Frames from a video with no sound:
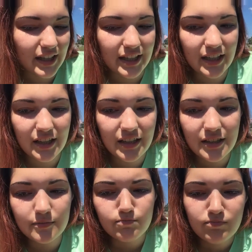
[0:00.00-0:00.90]
like,
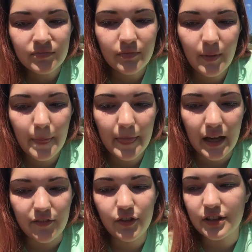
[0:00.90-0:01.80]

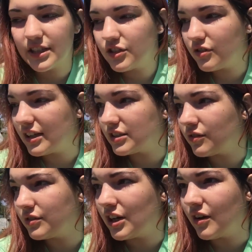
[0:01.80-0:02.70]
since you guys
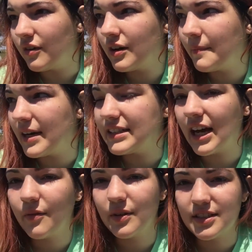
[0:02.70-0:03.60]
don't know, my
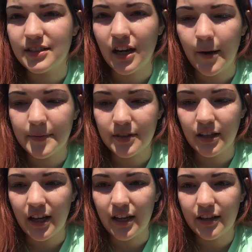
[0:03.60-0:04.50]
dad was adopted
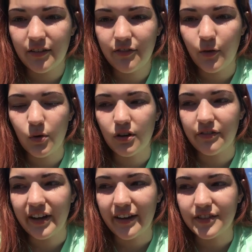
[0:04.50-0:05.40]
like 4 or
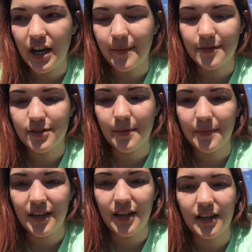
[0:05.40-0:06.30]
5 times or
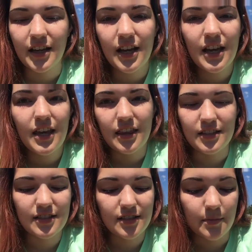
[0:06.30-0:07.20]
something.
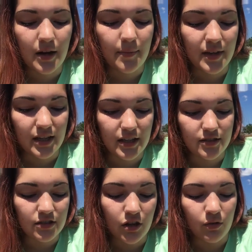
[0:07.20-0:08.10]
This is the mom that
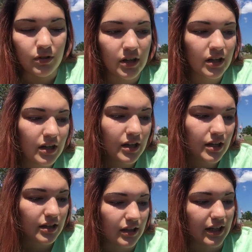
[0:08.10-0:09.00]
he's known,
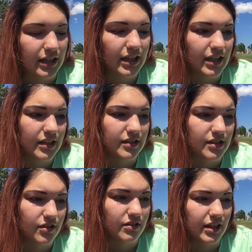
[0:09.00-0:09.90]
like he
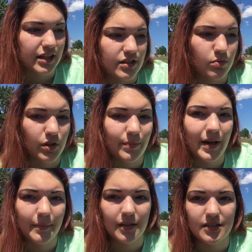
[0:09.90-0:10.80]
considered like his real
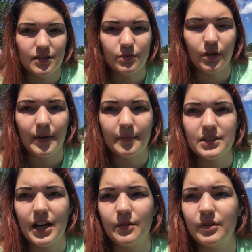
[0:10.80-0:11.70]
mom, because his real mom
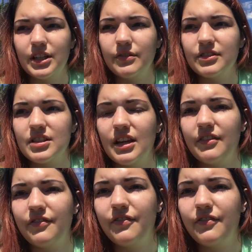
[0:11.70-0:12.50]
died when he was like,